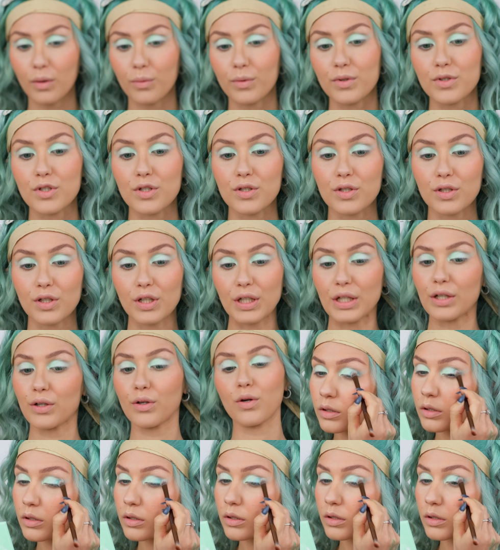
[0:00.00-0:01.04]
we're just gonna
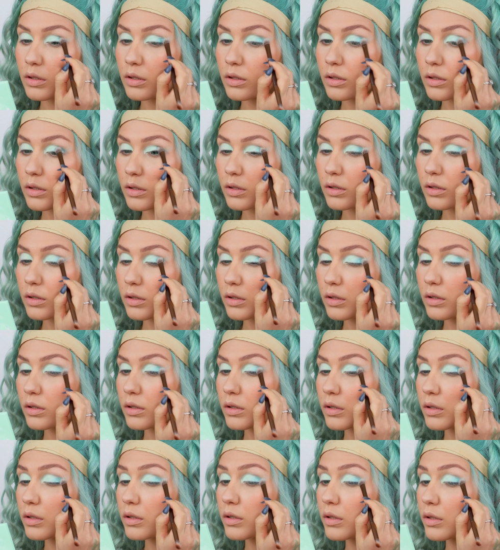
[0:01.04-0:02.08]
go over
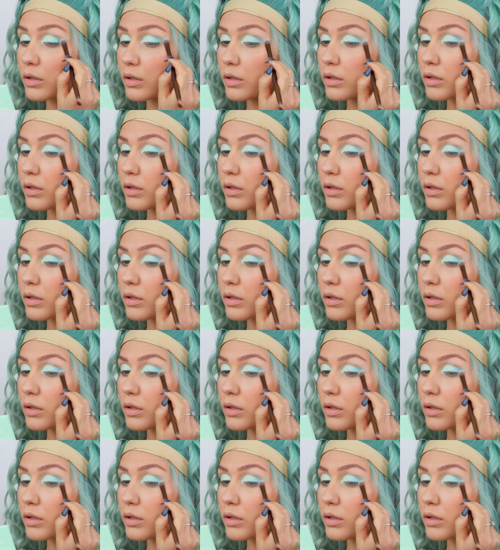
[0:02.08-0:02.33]
the bits we